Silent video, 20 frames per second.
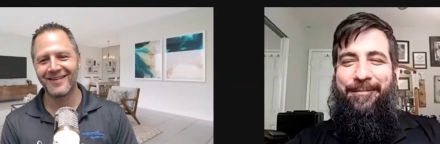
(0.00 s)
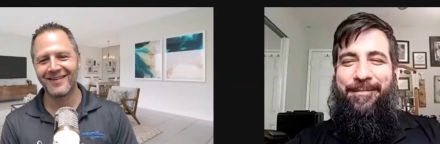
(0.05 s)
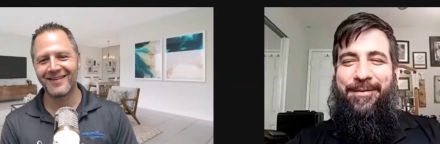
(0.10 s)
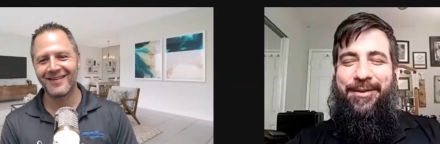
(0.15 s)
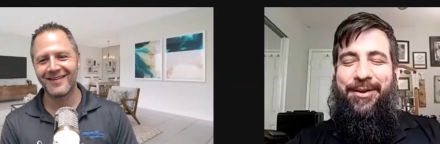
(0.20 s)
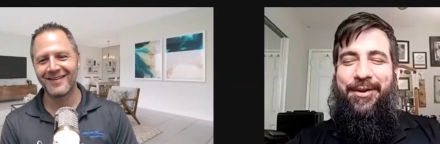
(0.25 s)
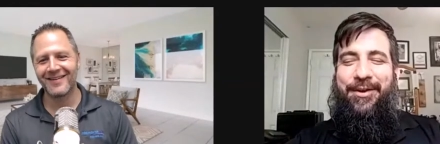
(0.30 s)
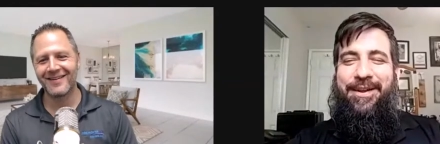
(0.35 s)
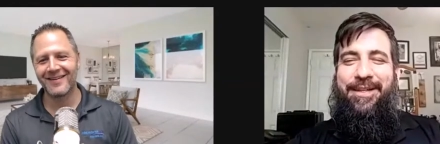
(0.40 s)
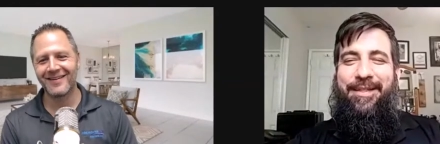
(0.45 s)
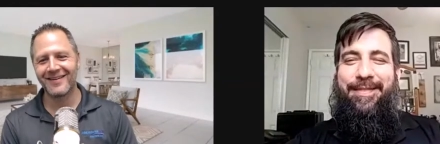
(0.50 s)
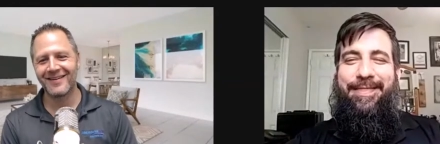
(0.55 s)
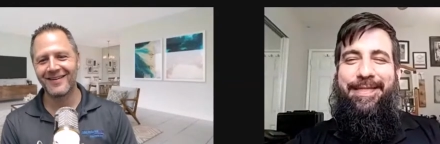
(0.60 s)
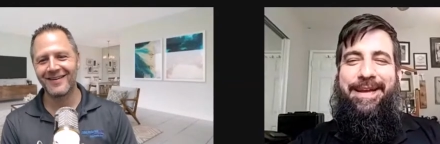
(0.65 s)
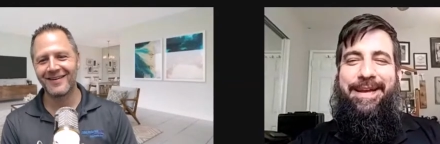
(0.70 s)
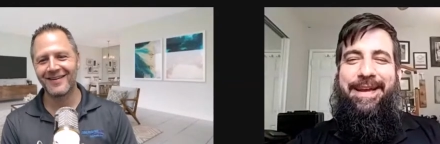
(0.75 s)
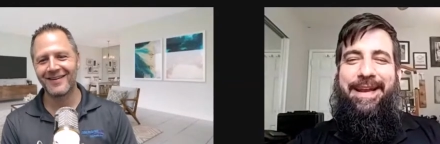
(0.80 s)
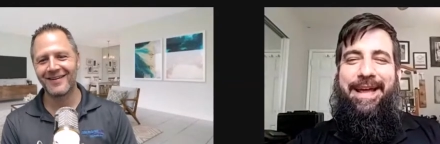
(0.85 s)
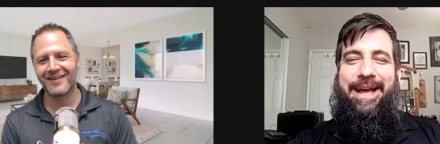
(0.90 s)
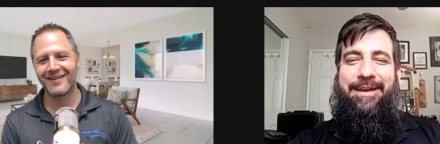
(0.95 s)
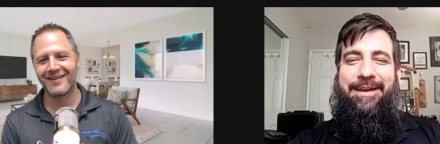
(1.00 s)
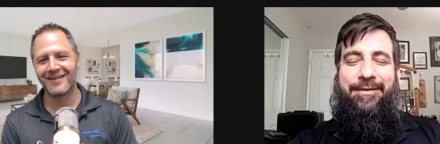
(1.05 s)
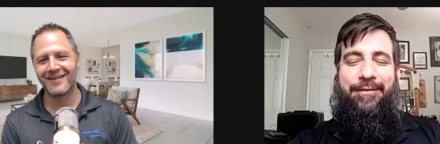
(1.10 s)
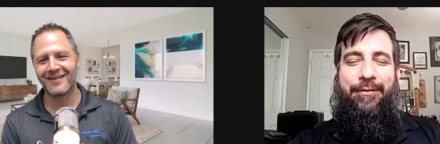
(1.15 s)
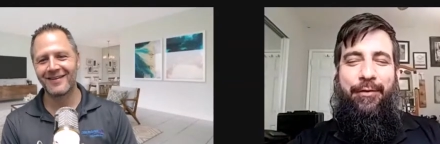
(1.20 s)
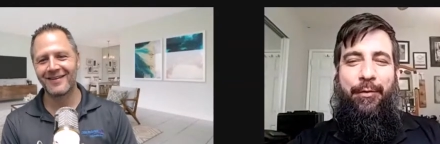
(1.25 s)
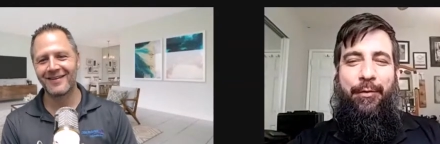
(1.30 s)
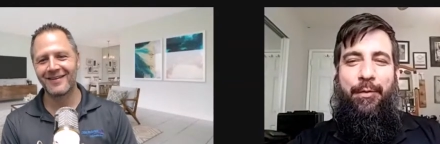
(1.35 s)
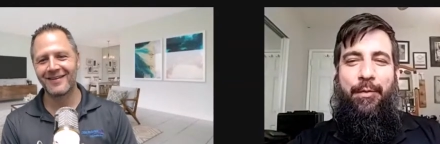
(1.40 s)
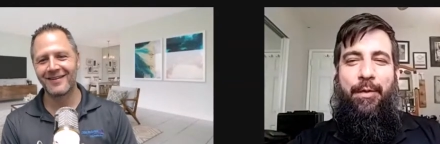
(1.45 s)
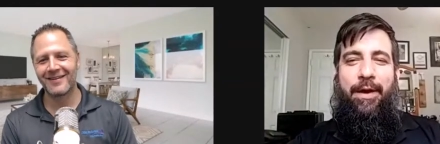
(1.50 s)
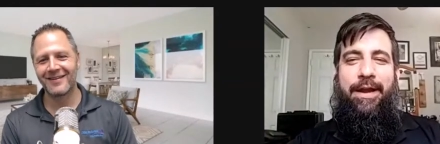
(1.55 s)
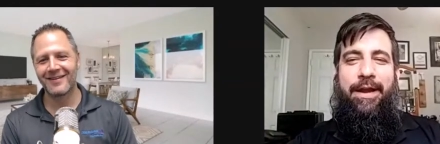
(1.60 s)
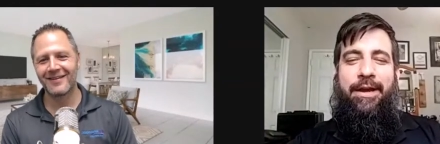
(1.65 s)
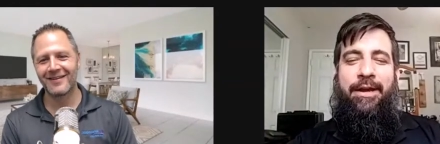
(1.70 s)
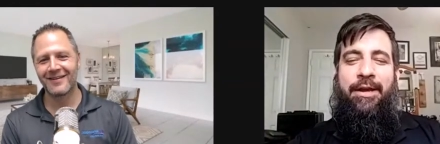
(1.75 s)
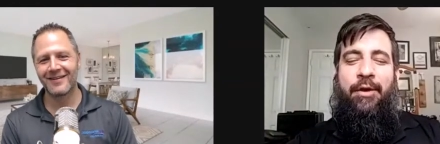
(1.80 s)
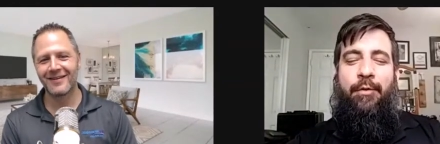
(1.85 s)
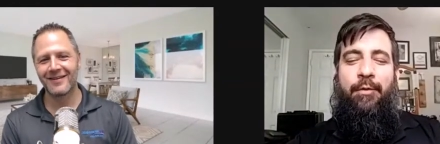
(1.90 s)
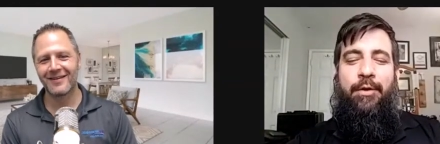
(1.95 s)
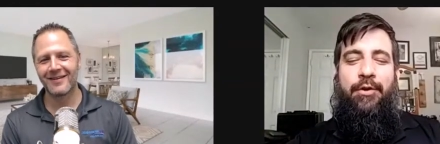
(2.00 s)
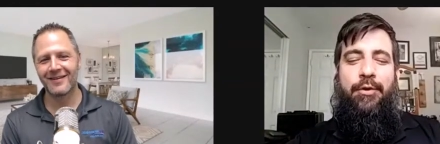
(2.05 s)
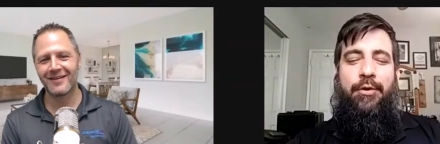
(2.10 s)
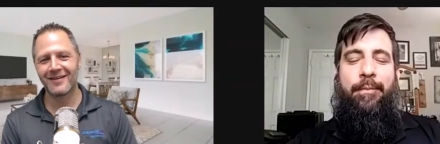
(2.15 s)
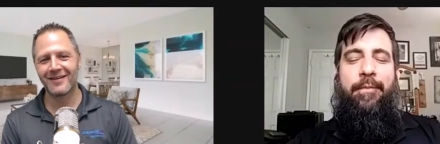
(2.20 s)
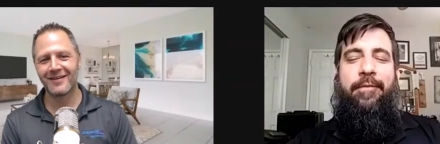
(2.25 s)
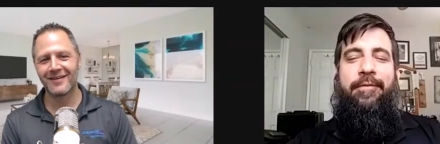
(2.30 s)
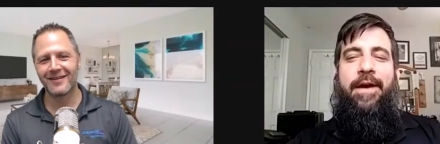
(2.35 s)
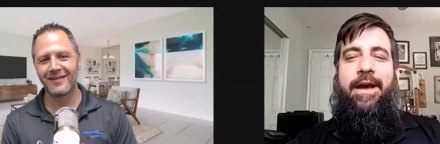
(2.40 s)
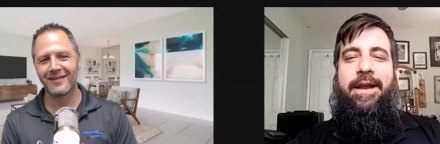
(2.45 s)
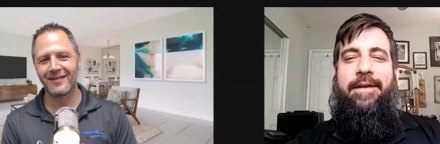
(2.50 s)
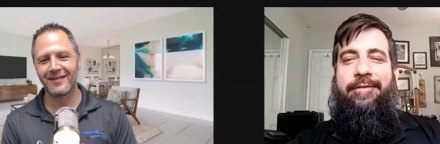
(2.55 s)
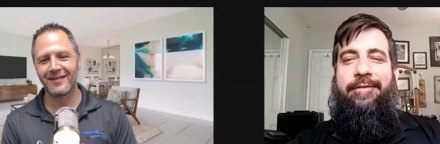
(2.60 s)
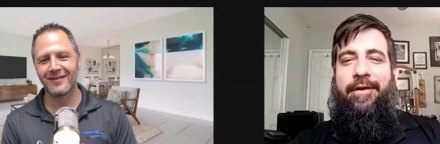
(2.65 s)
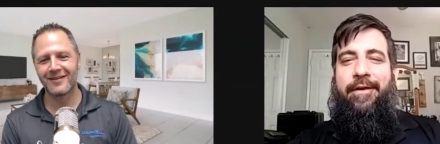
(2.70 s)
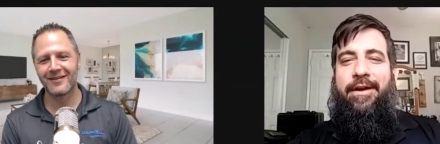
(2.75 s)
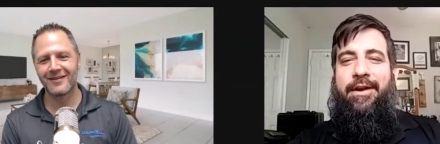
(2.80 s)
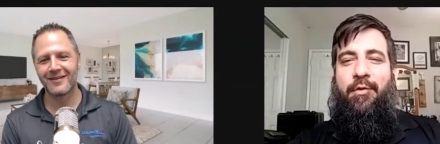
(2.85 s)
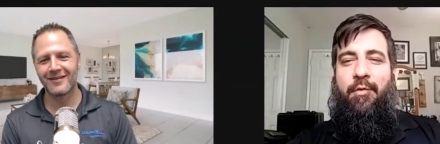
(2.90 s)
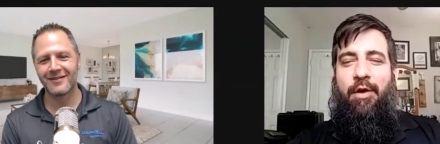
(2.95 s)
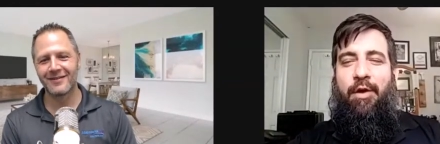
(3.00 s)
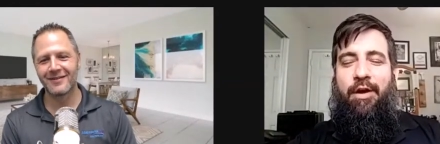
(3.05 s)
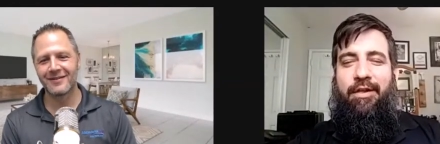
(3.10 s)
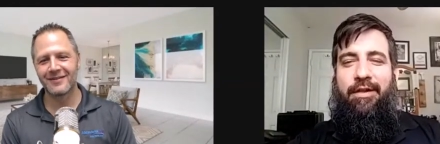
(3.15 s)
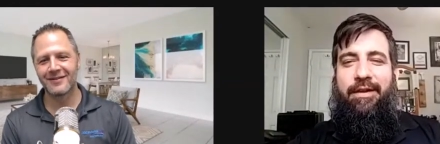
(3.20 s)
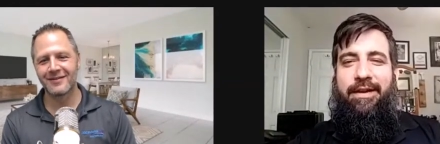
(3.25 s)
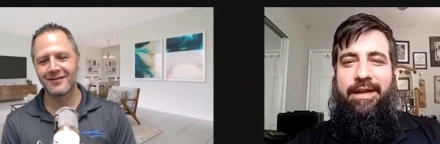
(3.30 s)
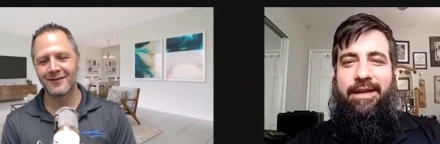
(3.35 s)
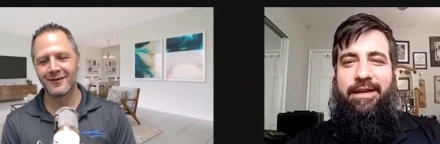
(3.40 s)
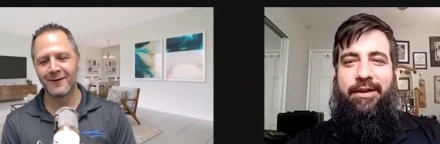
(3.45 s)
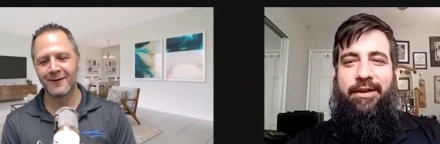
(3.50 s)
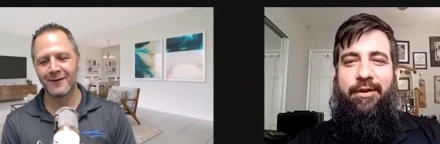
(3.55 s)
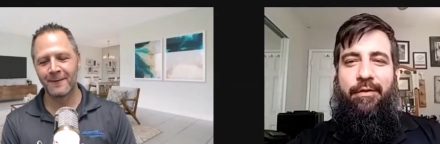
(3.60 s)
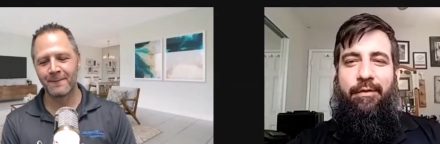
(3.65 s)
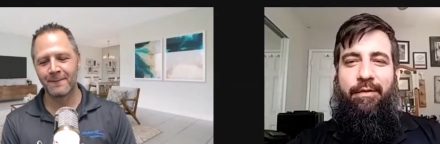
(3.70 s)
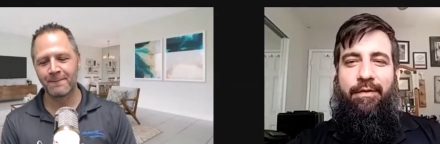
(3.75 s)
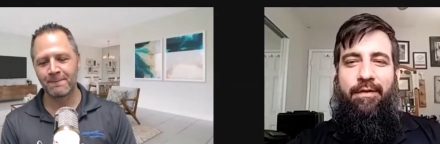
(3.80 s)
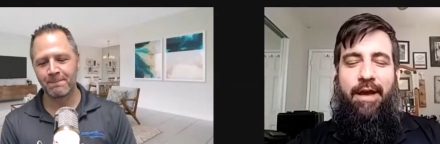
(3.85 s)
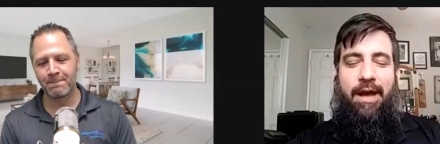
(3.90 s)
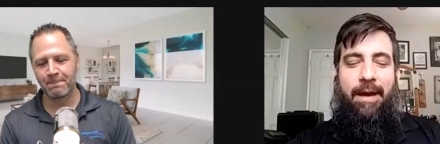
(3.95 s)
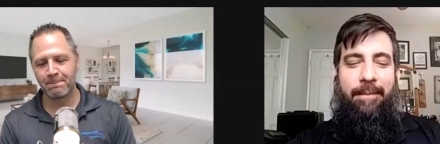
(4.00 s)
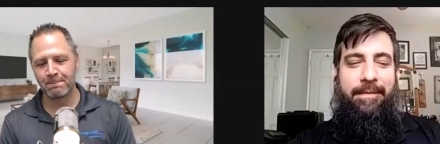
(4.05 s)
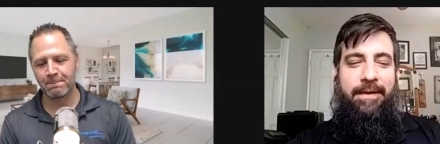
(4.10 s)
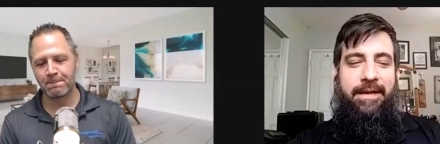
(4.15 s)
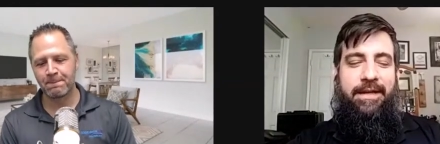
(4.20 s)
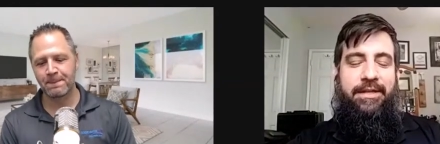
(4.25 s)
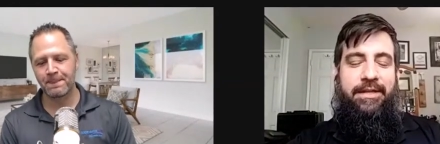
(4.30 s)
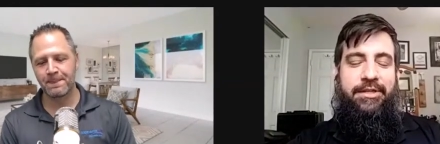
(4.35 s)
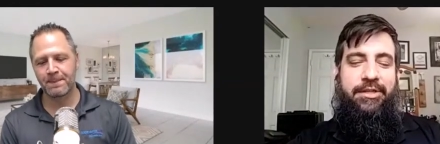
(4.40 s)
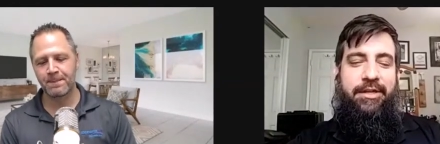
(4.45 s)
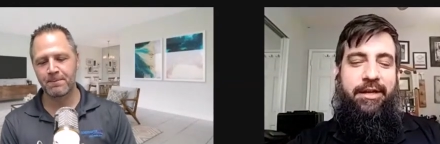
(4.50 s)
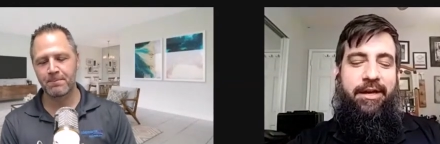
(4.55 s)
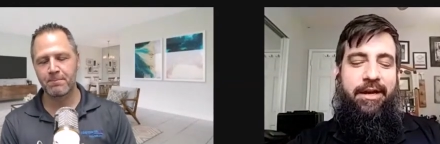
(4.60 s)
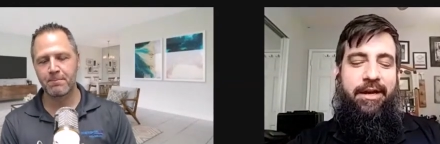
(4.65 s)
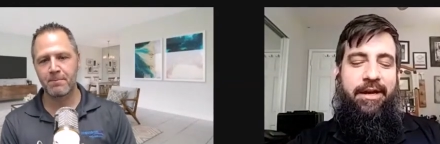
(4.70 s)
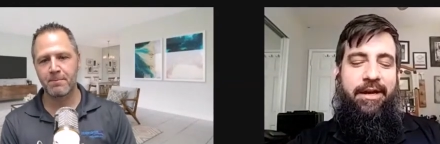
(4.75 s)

Speaker 1: Um, you know, another thing at AccuTour, we want to, we do provide a very quality, you know, top niche,